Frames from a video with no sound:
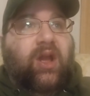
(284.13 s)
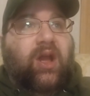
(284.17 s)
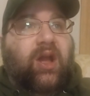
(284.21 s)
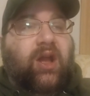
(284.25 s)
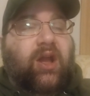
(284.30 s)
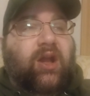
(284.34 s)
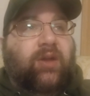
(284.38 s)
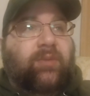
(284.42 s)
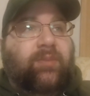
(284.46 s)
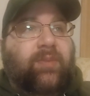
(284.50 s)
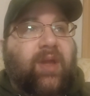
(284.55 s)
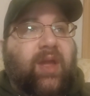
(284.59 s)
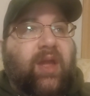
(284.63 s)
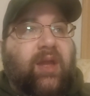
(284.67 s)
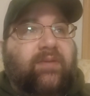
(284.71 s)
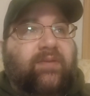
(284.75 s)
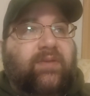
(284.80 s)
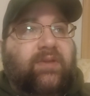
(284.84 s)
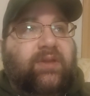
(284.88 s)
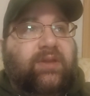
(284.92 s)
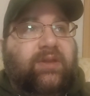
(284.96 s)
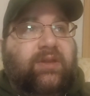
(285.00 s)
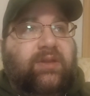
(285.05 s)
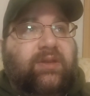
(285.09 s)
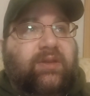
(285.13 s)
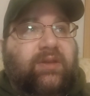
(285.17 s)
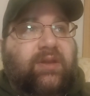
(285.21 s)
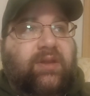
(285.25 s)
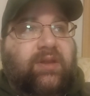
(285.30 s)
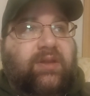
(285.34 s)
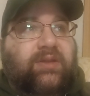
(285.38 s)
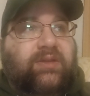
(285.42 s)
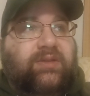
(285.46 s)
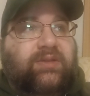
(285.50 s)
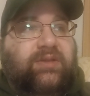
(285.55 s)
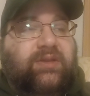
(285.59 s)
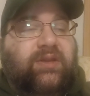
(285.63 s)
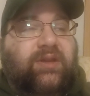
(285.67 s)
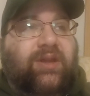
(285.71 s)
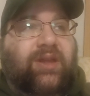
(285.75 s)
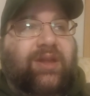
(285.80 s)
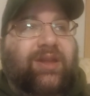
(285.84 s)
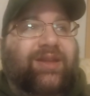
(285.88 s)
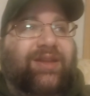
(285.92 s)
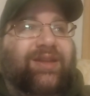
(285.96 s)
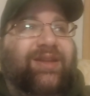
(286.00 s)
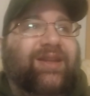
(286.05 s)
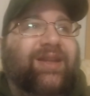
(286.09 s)
Um, Evelyn is,
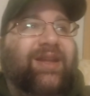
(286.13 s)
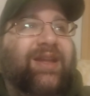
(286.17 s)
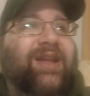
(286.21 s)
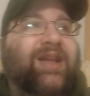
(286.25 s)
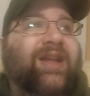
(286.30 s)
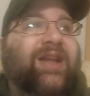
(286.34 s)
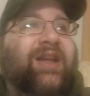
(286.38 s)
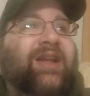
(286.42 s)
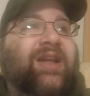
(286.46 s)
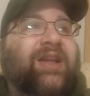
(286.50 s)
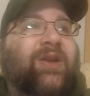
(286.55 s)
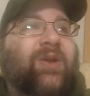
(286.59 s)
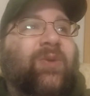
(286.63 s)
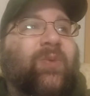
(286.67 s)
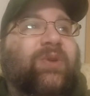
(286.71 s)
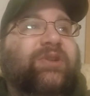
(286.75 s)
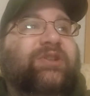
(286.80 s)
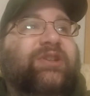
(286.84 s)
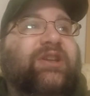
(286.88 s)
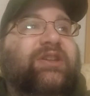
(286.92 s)
when